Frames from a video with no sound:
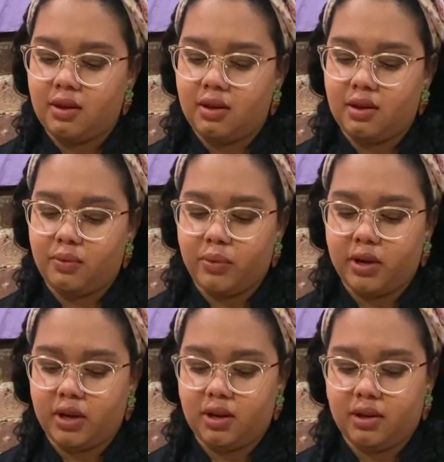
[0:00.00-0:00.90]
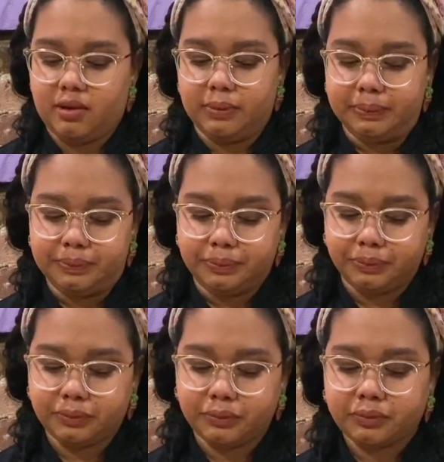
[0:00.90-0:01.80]
And we're gonna
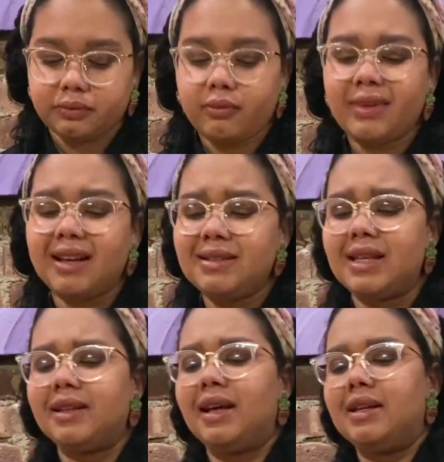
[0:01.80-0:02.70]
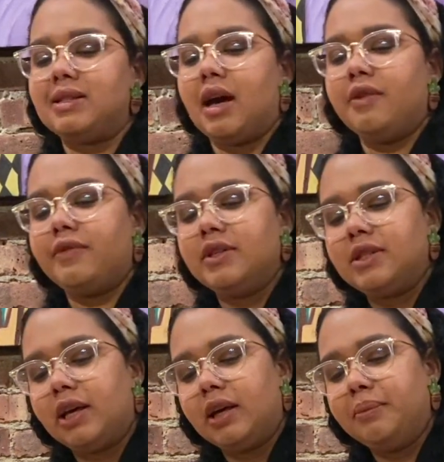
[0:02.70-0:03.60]
set that aside for a
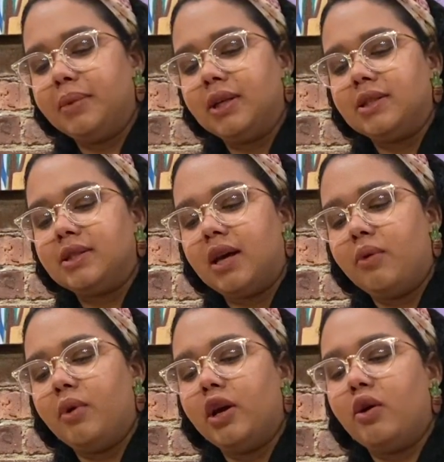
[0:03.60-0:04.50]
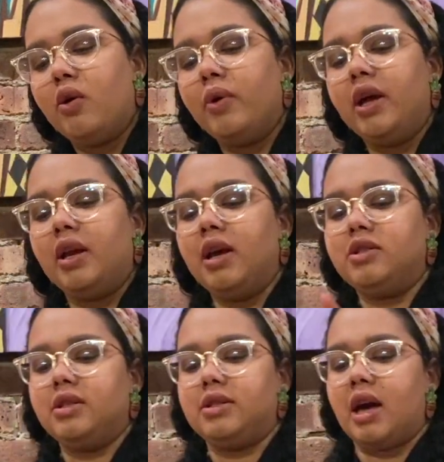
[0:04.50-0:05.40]
second because I want to go in
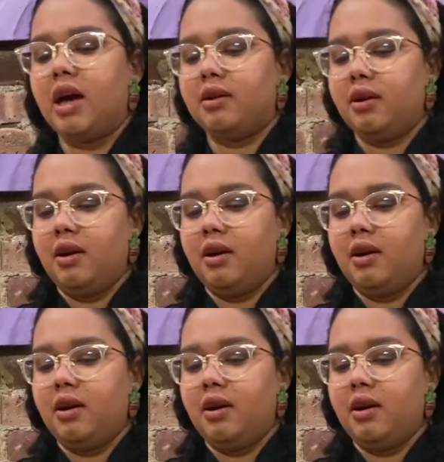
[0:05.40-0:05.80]
and just add